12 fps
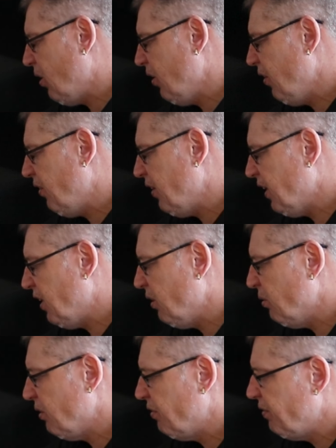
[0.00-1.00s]
I think
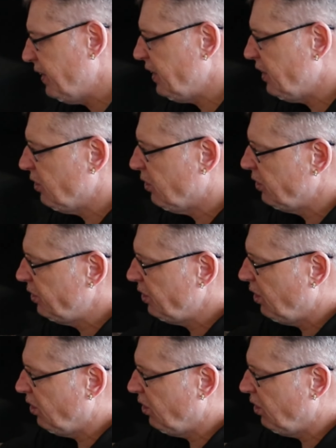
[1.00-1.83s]
you would fit it nice